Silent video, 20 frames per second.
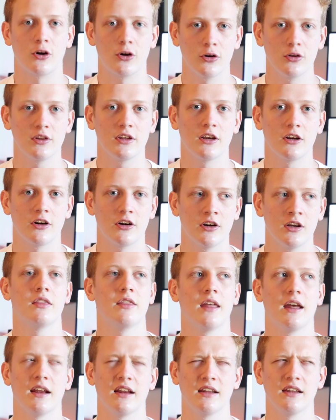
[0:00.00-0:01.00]
earlier
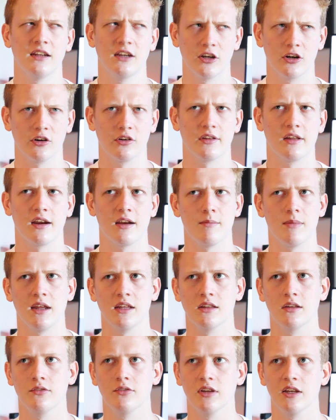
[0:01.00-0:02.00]
that year that I
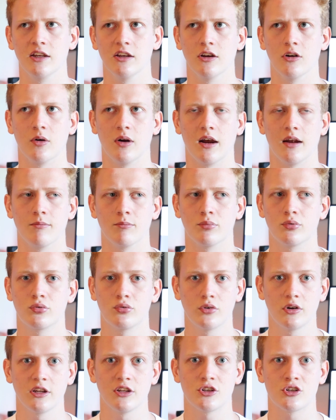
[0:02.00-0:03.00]
made the video, I'm
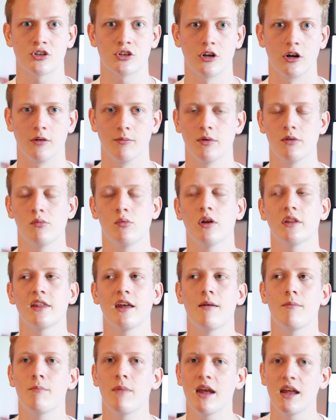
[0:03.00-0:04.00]
pretty sure. But what
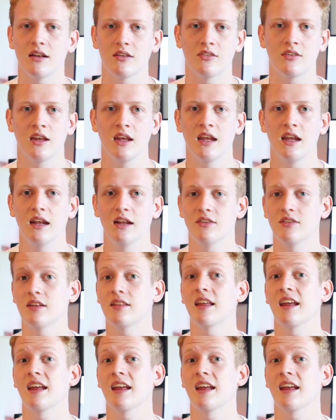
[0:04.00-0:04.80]
that meant is that